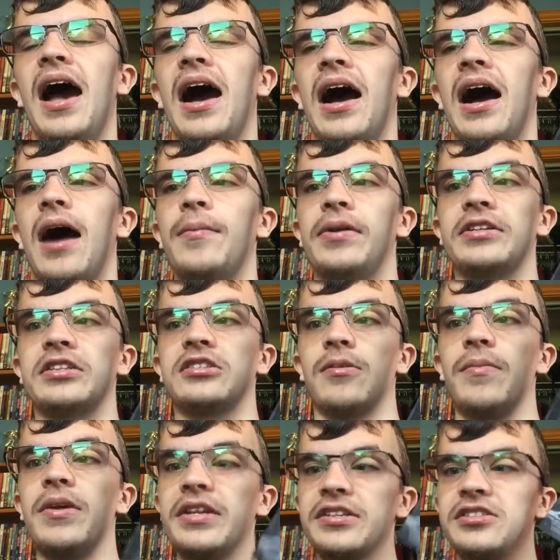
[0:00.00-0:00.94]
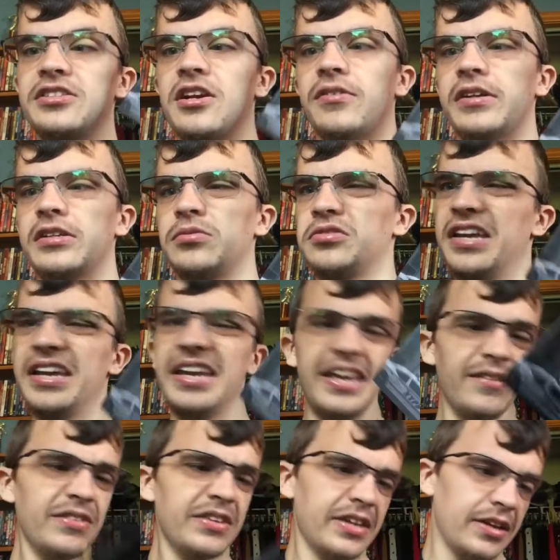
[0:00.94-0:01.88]
Um, unless it's a mini series,
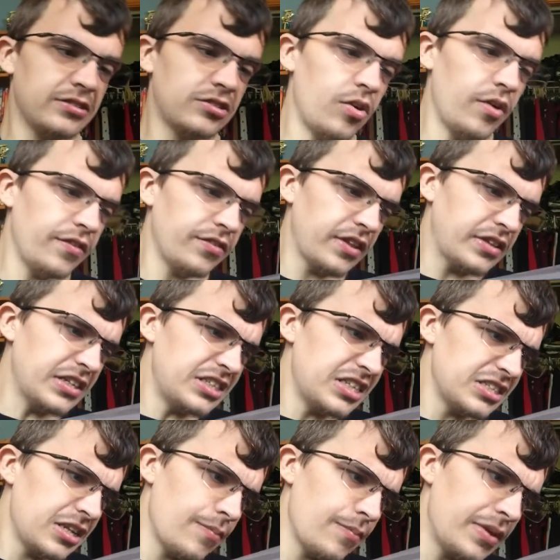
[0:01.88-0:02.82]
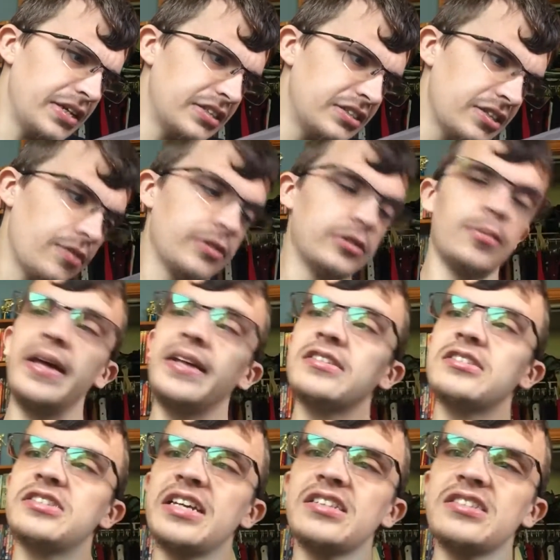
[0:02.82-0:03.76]
even so, this isn't a mini series. You're paying
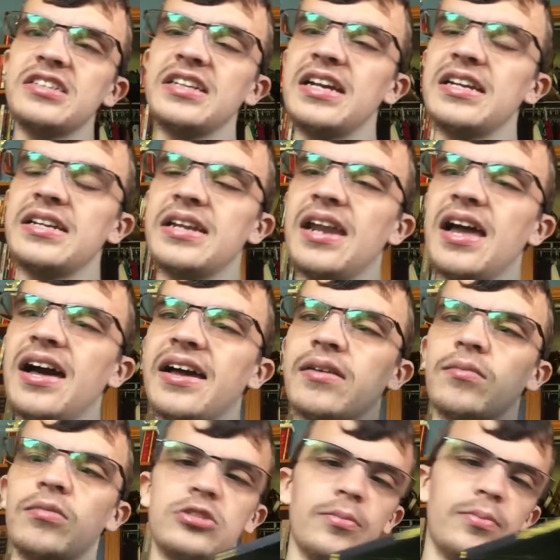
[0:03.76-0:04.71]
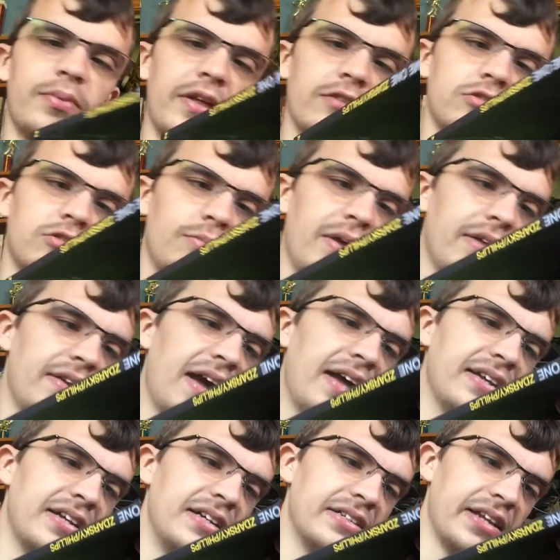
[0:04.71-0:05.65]
sixteen ninety nine, which you, you should pay
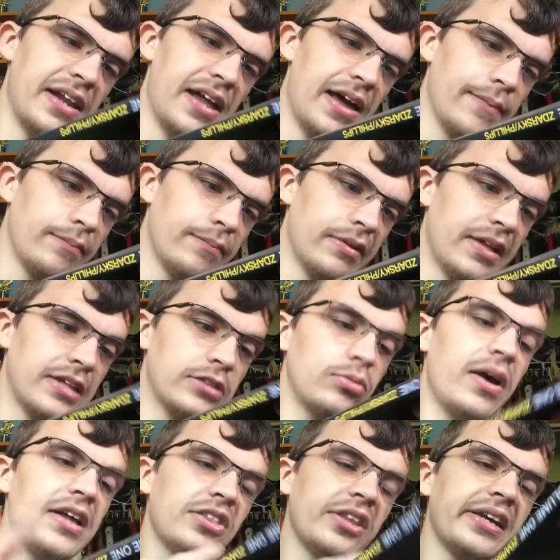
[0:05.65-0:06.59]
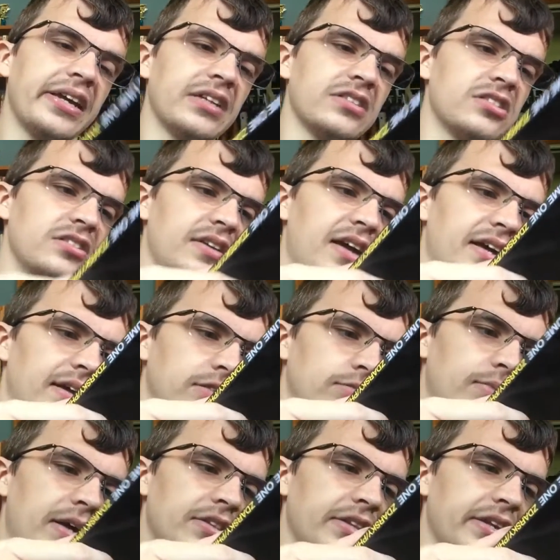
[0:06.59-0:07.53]
nine ninety nine. That's why I think it's nine. That's
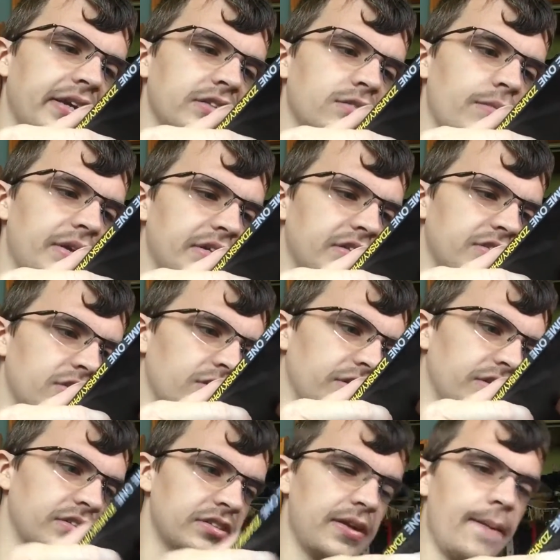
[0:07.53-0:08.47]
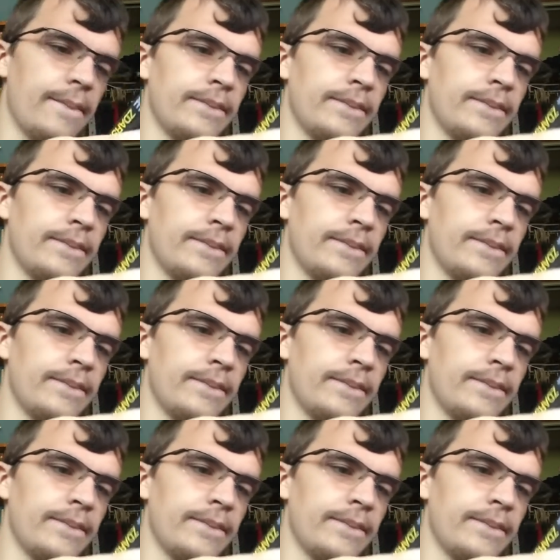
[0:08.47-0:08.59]
why I think it's a mini series.